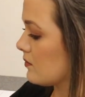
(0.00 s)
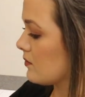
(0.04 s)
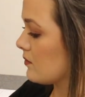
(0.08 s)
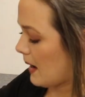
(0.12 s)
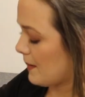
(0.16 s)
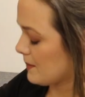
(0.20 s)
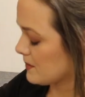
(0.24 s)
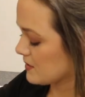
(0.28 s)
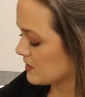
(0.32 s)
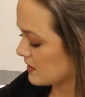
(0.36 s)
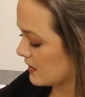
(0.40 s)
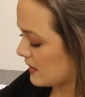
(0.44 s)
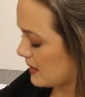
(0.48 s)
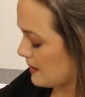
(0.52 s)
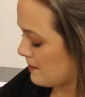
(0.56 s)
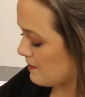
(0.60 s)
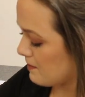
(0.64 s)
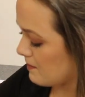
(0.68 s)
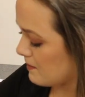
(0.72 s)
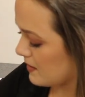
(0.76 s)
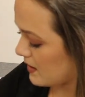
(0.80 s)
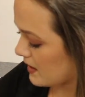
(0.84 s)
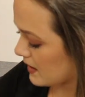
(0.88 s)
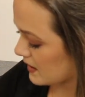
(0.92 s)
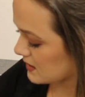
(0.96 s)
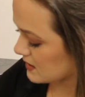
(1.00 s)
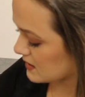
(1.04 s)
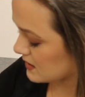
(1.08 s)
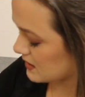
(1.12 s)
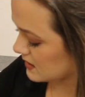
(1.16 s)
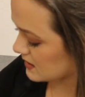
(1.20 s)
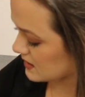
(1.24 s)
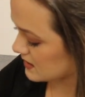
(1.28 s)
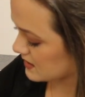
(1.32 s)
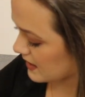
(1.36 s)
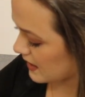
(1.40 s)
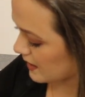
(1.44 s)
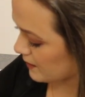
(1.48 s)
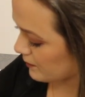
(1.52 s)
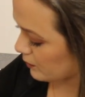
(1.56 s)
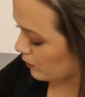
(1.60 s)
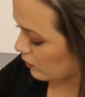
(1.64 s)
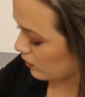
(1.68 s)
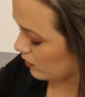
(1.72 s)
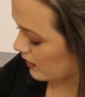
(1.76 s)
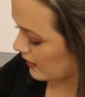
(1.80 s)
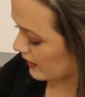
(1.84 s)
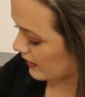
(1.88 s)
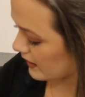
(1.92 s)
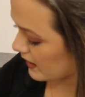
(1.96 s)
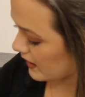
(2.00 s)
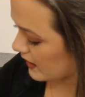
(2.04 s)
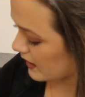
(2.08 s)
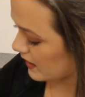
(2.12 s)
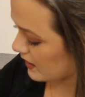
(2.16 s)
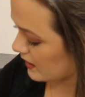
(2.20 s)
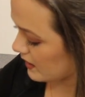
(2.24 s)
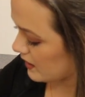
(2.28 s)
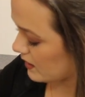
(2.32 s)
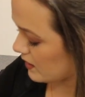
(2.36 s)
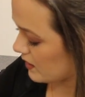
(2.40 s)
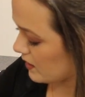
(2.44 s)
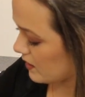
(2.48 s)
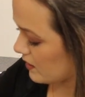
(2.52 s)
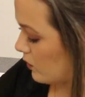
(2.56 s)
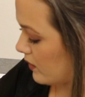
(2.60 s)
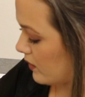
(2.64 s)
I'm just gonna mix this sample again